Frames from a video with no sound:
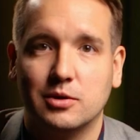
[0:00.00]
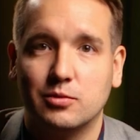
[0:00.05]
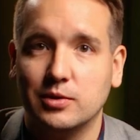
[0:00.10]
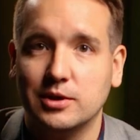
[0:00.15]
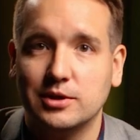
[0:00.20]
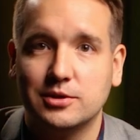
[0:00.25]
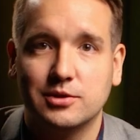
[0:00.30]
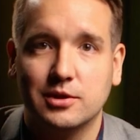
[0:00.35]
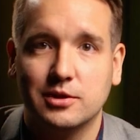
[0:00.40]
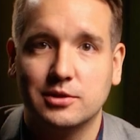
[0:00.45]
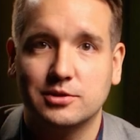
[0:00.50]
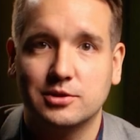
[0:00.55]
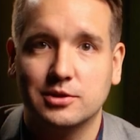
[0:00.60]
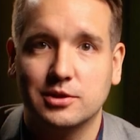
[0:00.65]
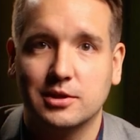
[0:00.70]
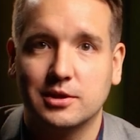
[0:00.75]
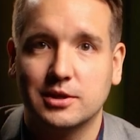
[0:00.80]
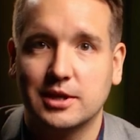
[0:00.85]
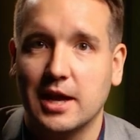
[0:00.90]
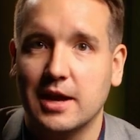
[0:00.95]
A
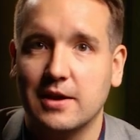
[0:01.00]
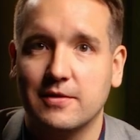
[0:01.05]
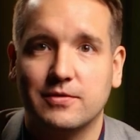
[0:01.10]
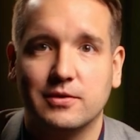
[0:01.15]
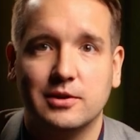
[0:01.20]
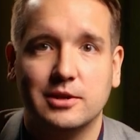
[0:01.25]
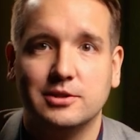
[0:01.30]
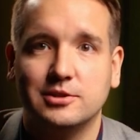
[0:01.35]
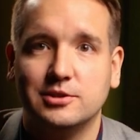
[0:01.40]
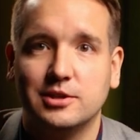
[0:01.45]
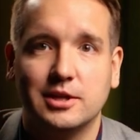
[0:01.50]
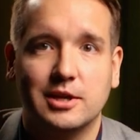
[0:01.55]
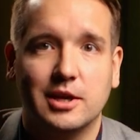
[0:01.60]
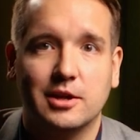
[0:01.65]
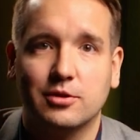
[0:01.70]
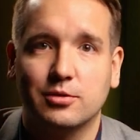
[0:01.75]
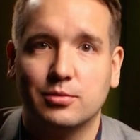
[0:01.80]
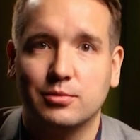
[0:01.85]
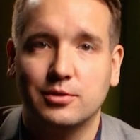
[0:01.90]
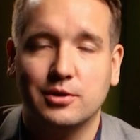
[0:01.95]
researcher carefully
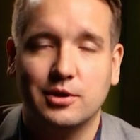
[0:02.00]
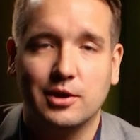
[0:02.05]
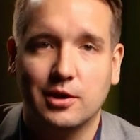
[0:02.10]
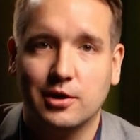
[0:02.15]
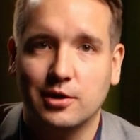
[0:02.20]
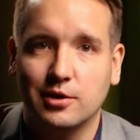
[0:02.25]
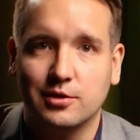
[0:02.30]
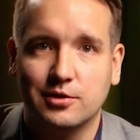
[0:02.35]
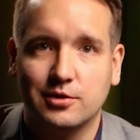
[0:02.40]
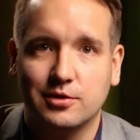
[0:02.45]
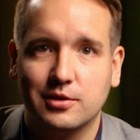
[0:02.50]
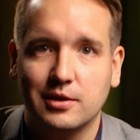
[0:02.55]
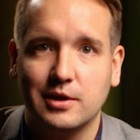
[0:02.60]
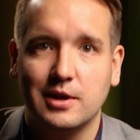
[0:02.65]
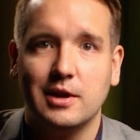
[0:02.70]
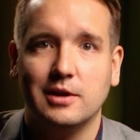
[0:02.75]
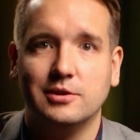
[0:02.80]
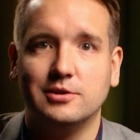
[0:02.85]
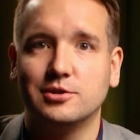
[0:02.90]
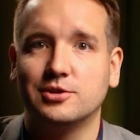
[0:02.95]
digging through the earth,
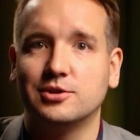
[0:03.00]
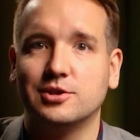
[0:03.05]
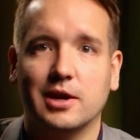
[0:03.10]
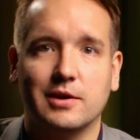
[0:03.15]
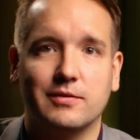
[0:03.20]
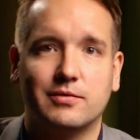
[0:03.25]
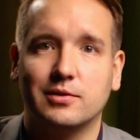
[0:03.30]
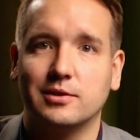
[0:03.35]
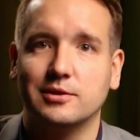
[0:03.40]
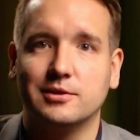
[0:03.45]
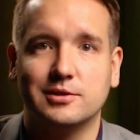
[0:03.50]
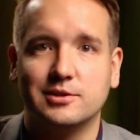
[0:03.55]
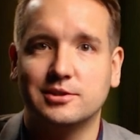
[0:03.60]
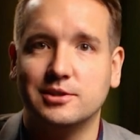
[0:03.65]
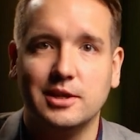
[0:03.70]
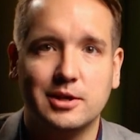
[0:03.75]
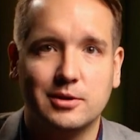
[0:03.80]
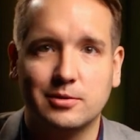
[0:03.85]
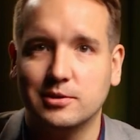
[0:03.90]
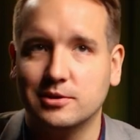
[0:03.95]
discovering the
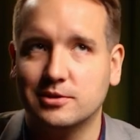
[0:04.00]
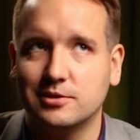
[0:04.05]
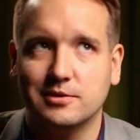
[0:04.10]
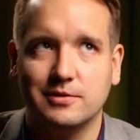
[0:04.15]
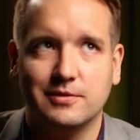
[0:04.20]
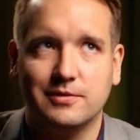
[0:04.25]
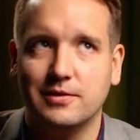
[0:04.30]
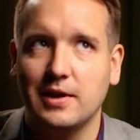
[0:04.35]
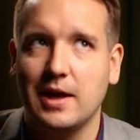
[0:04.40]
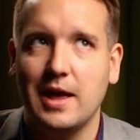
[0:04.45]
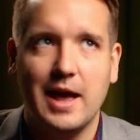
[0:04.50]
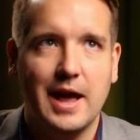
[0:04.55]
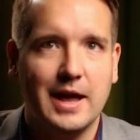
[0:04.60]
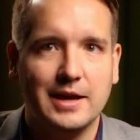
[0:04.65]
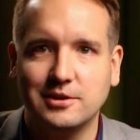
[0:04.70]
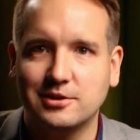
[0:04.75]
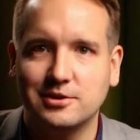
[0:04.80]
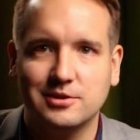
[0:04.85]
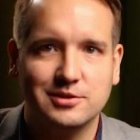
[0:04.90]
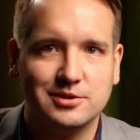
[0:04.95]
secrets of
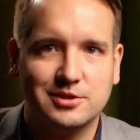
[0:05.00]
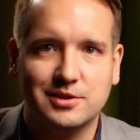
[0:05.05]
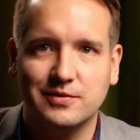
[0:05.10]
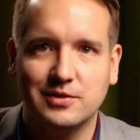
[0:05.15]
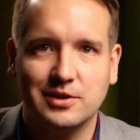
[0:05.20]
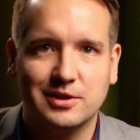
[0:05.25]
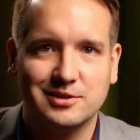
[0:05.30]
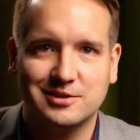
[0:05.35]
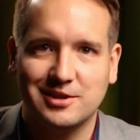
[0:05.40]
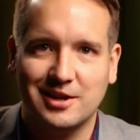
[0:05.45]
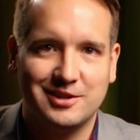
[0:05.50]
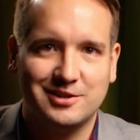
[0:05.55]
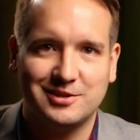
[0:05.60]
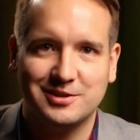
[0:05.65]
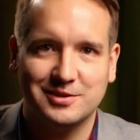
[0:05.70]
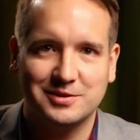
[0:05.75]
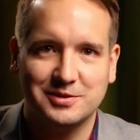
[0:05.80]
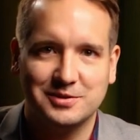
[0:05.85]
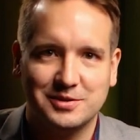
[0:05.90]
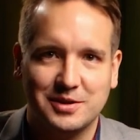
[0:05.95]
ancient
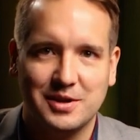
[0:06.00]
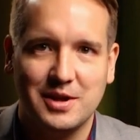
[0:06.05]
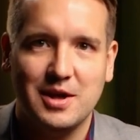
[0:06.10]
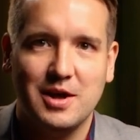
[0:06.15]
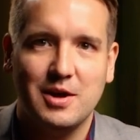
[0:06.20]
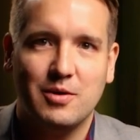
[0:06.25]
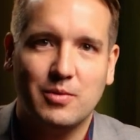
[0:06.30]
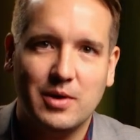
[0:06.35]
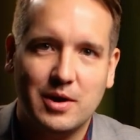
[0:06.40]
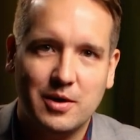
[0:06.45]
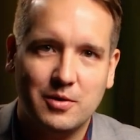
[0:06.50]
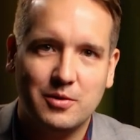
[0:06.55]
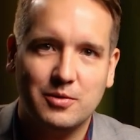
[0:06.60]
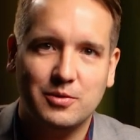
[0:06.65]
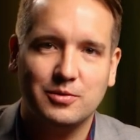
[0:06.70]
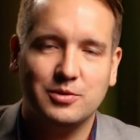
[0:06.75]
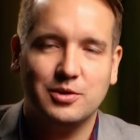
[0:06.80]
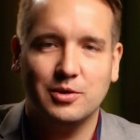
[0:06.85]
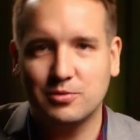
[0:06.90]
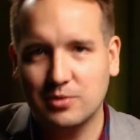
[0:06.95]
civilizations?
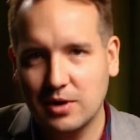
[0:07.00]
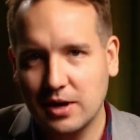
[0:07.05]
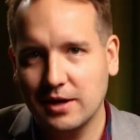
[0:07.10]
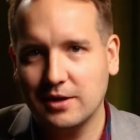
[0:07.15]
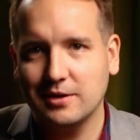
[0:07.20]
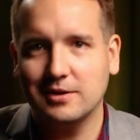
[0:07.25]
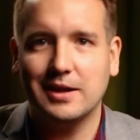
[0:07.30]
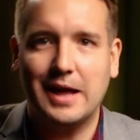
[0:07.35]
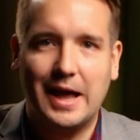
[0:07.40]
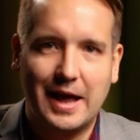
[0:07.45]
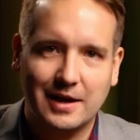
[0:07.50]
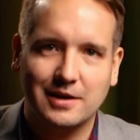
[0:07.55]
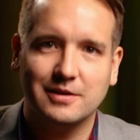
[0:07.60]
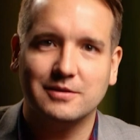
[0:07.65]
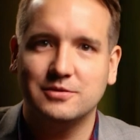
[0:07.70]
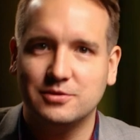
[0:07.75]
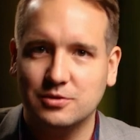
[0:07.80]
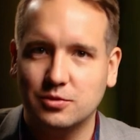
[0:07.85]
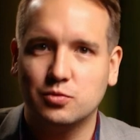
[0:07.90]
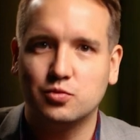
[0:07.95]
Well, you're right
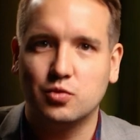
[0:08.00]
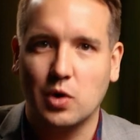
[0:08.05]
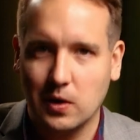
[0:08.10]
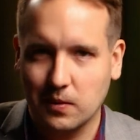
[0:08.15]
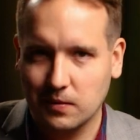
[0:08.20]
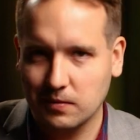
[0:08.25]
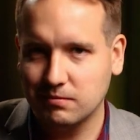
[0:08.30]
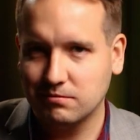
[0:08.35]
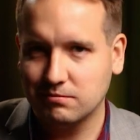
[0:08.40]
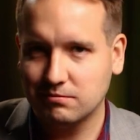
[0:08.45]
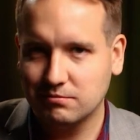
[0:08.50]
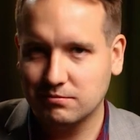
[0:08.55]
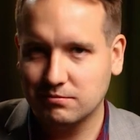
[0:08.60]
and you're wrong.